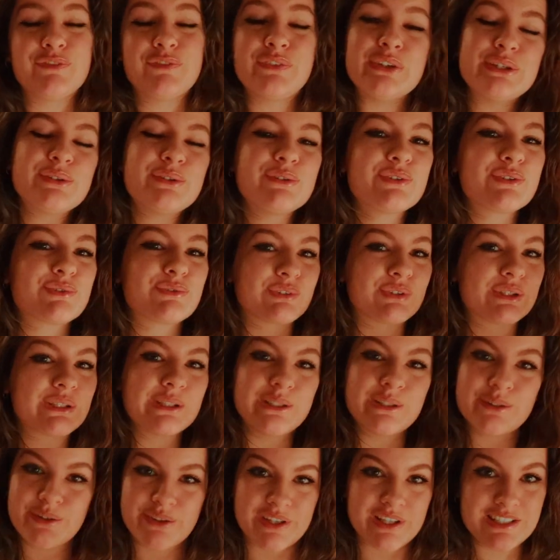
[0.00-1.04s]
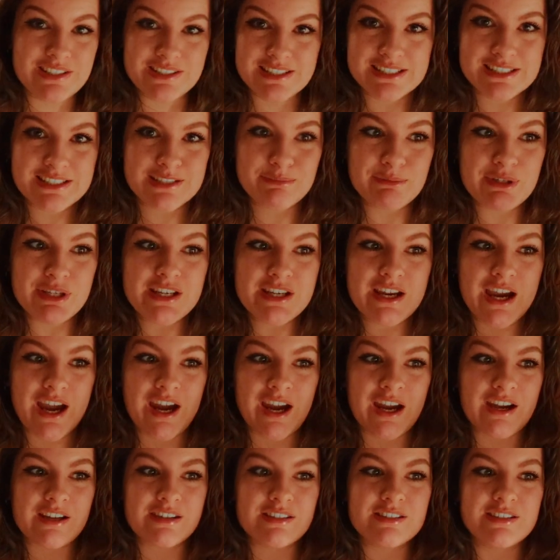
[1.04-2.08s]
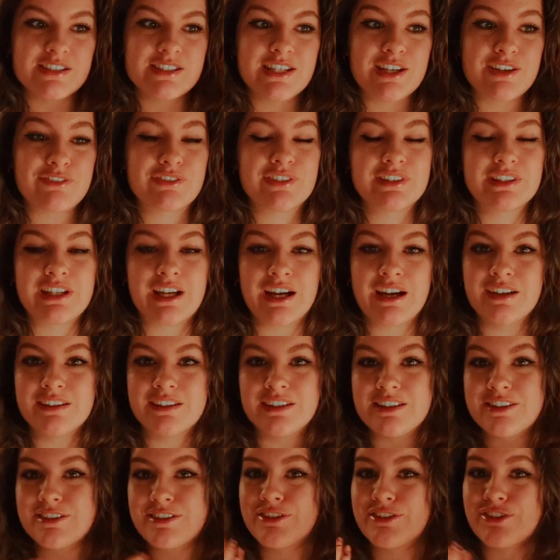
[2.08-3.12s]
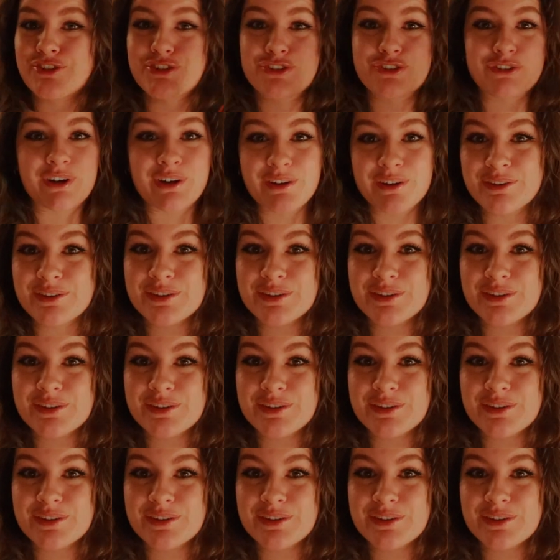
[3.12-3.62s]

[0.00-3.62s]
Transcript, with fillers: feels really authentic to me and definitely highlights the stress